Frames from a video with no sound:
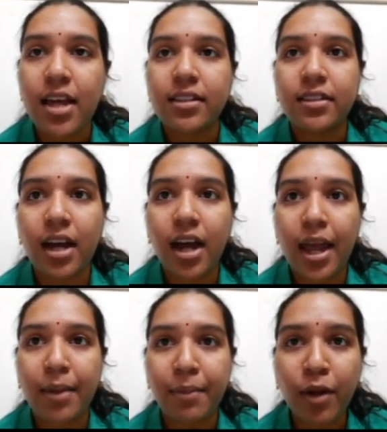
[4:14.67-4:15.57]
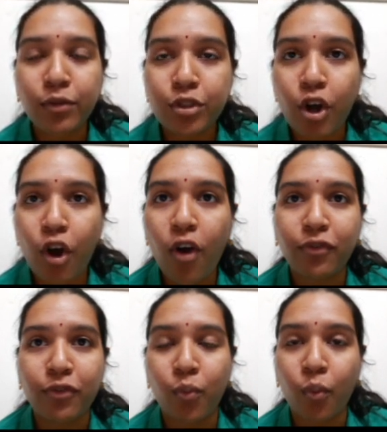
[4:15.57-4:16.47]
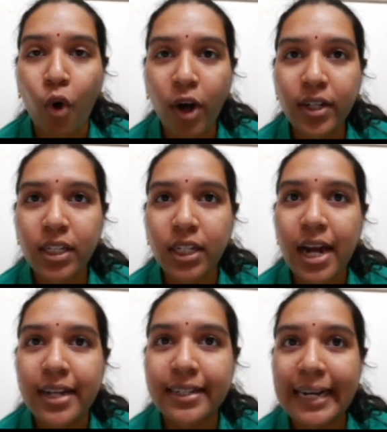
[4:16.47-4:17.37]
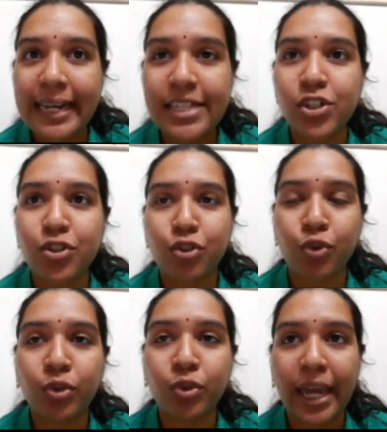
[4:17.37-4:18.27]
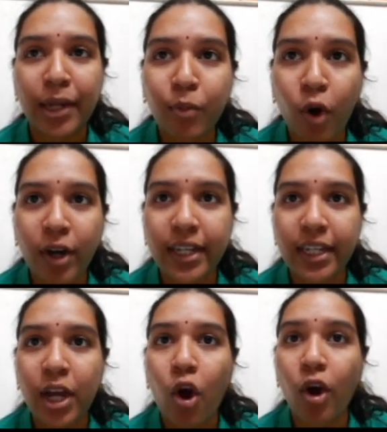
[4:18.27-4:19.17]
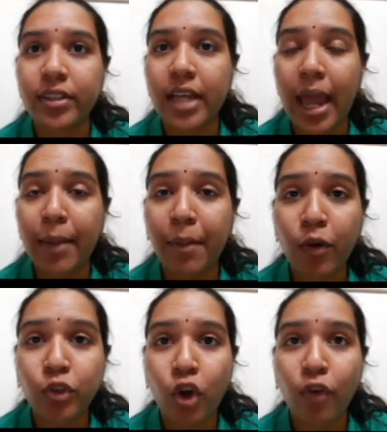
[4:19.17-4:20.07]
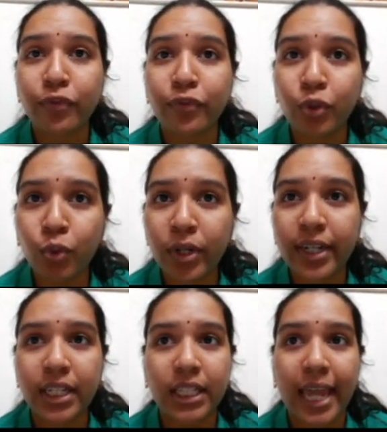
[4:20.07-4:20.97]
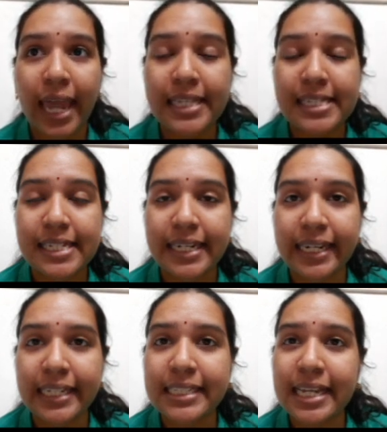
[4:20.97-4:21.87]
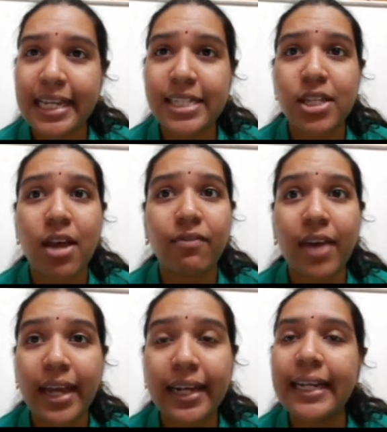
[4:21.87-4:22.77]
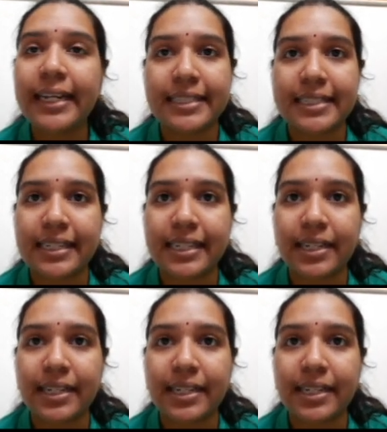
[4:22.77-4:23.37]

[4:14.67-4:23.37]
The amount of water released through their body or the amount of urine they excrete is very little.